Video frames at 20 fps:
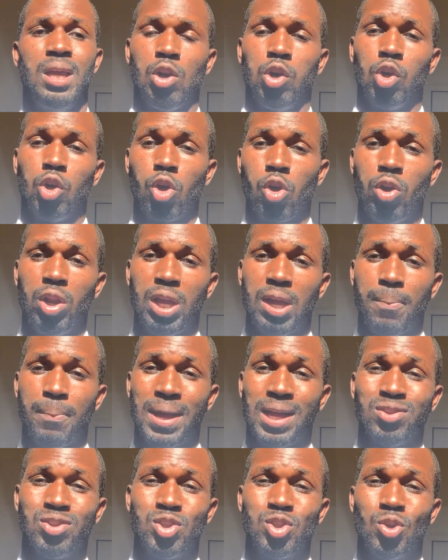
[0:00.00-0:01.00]
learning
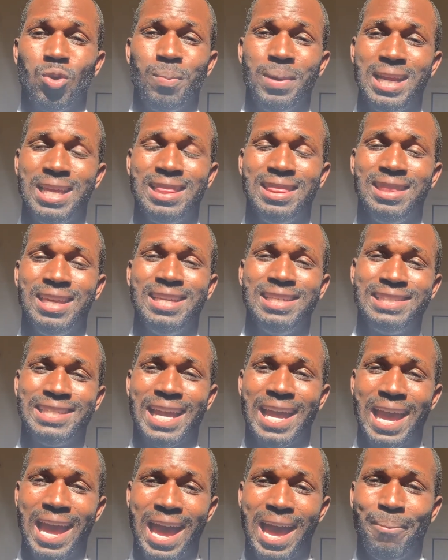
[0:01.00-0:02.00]
about so many things
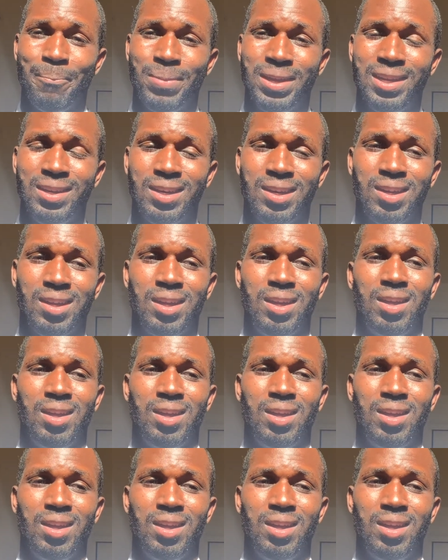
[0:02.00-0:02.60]
that happen,